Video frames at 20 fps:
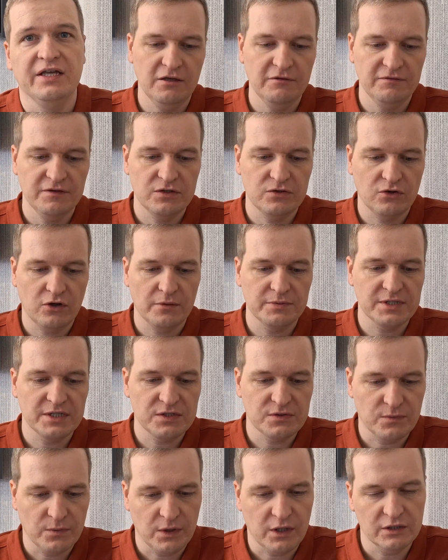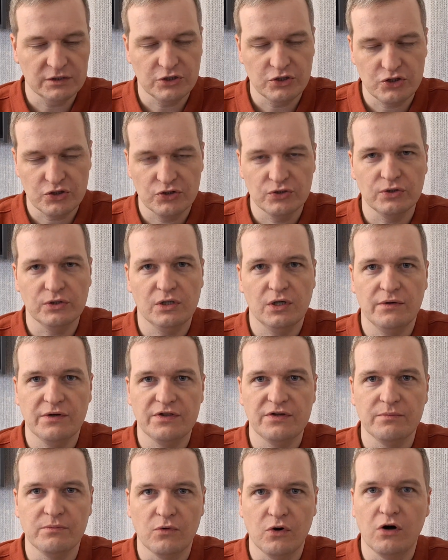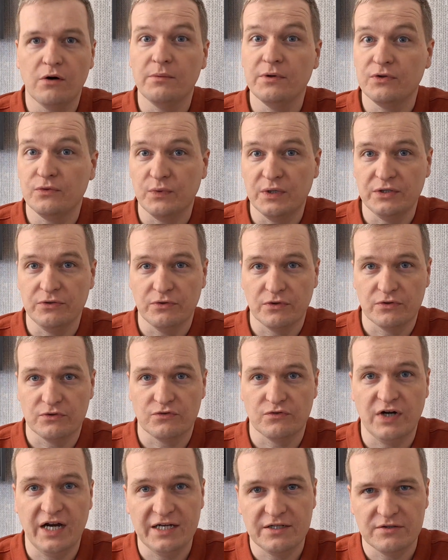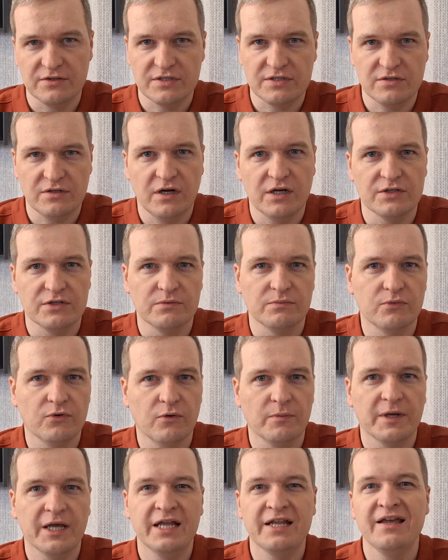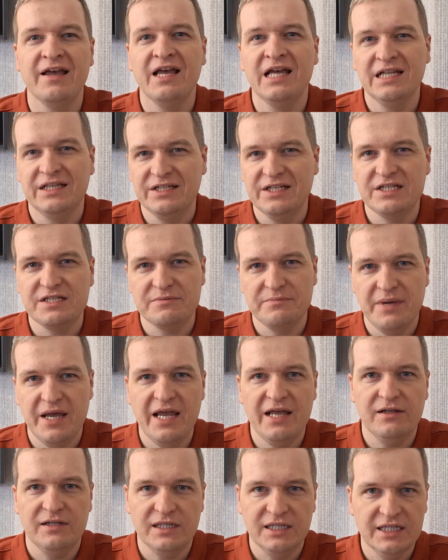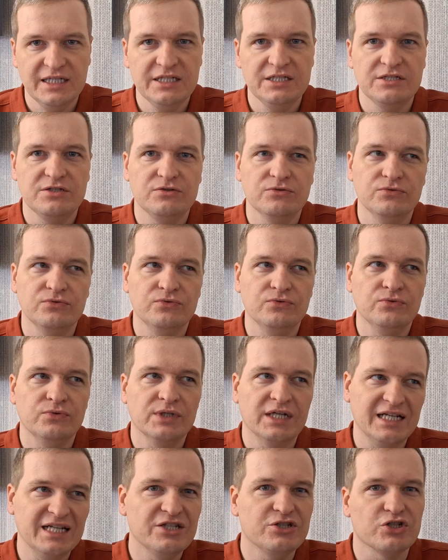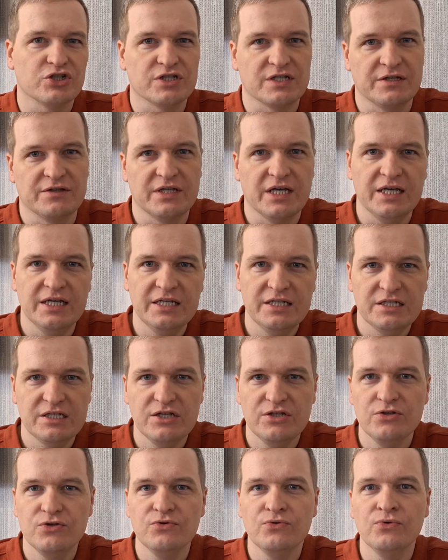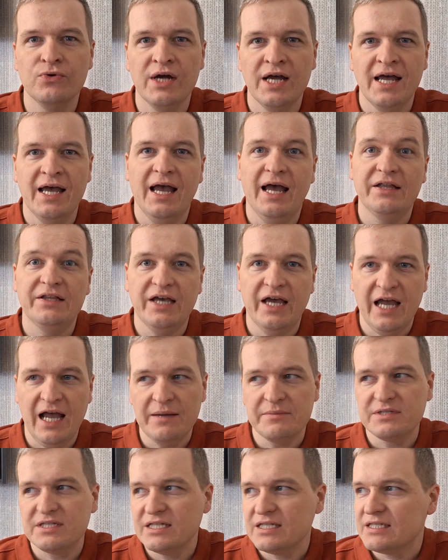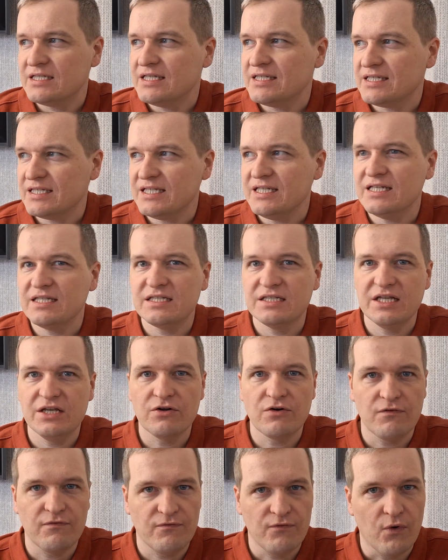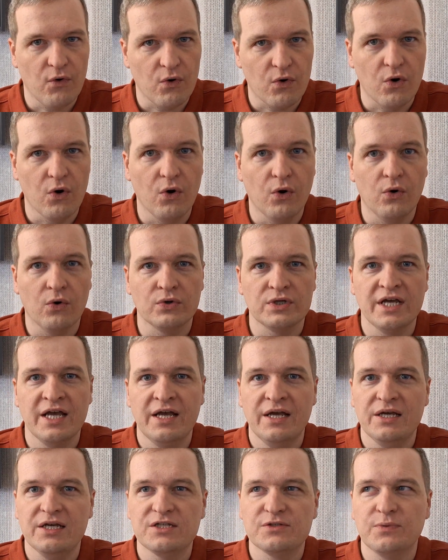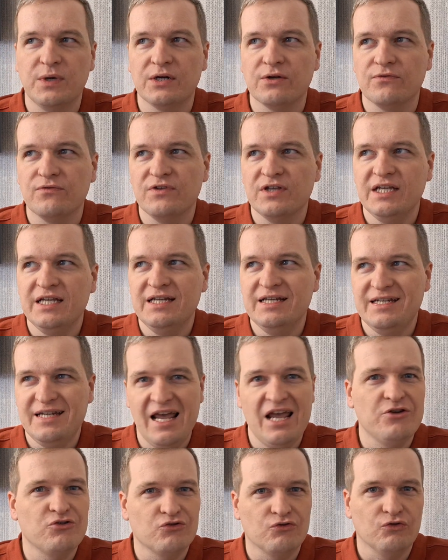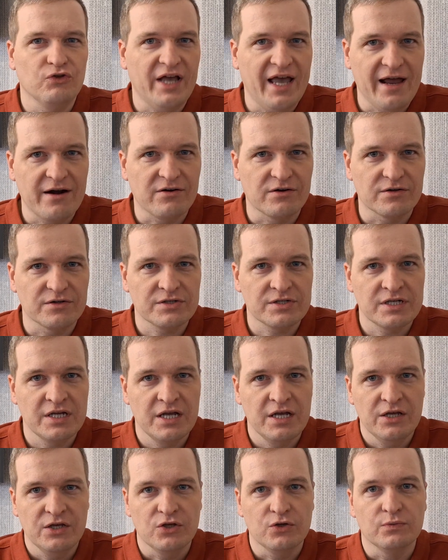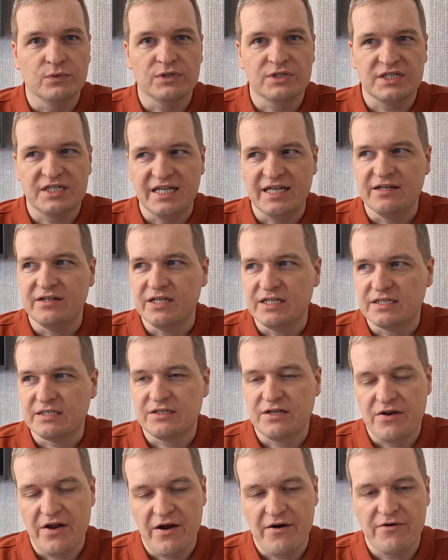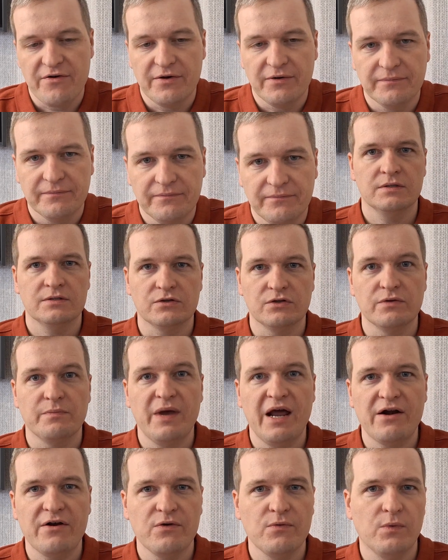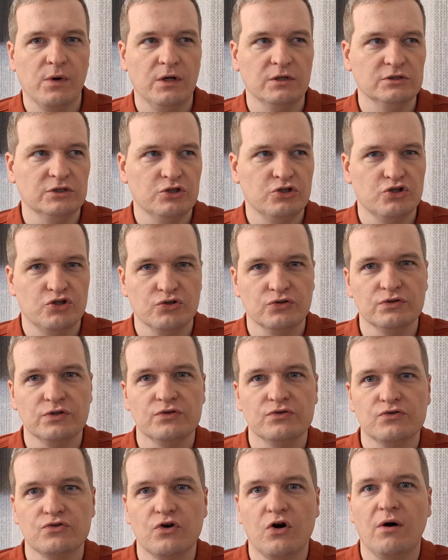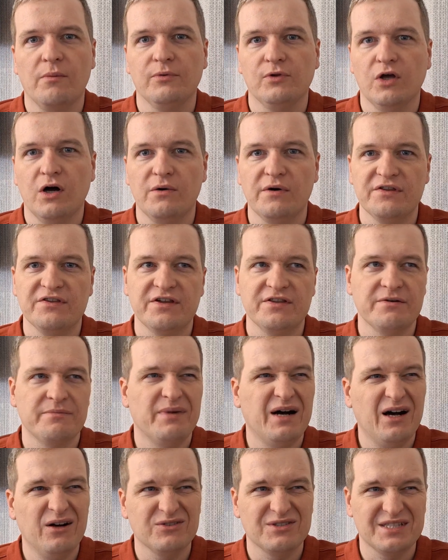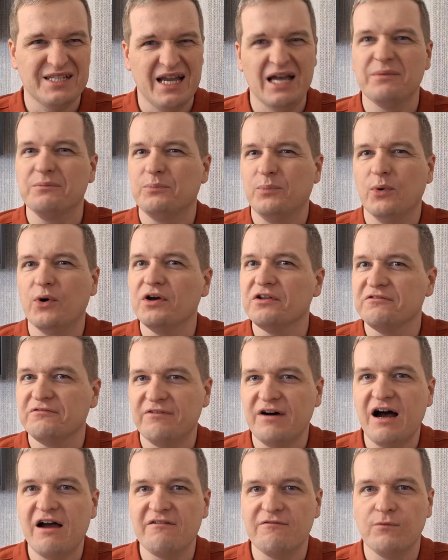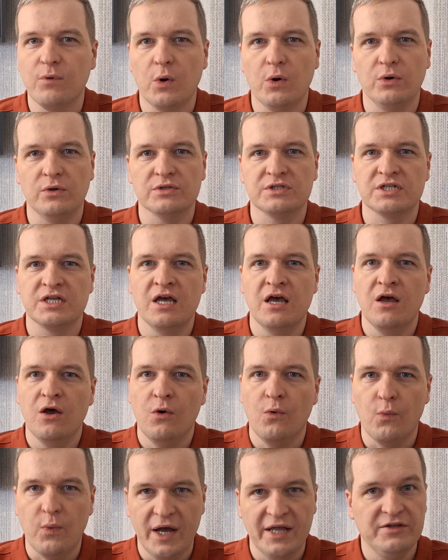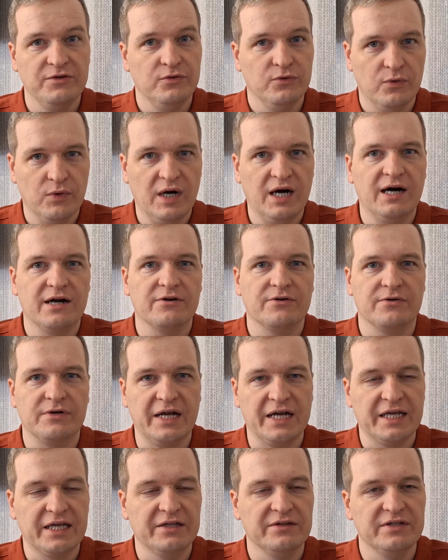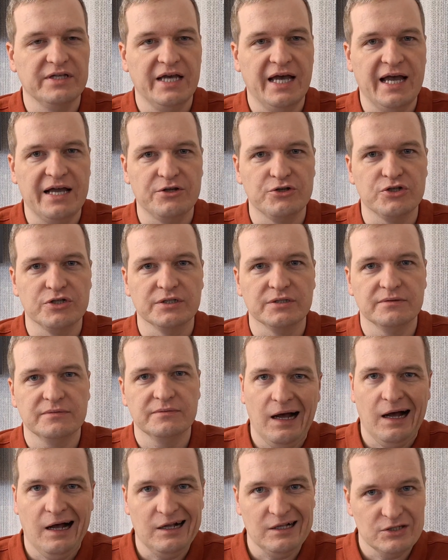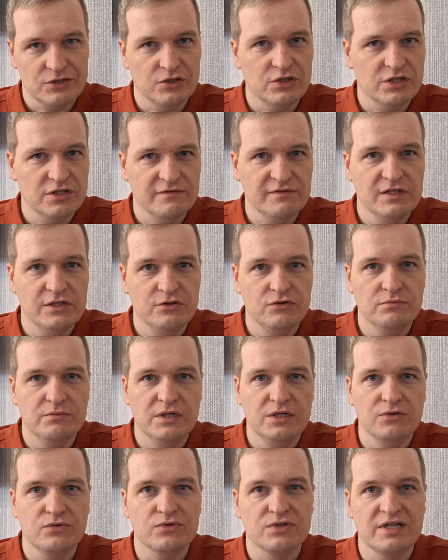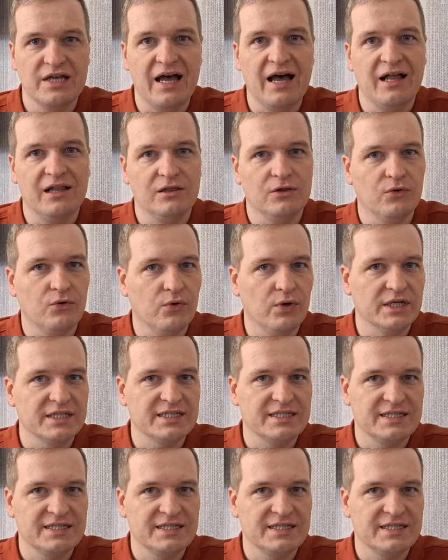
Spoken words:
If it drops its voltage too low at the moment when you're trying to start your Bobcat, this may lead to glitches in the ECU, and the M6604 code is one of the natural errors you will see in this scenario. So the battery voltage shouldn't drop lower than about 10.5 volts when you are cranking the engine. Alternatively, you may use a load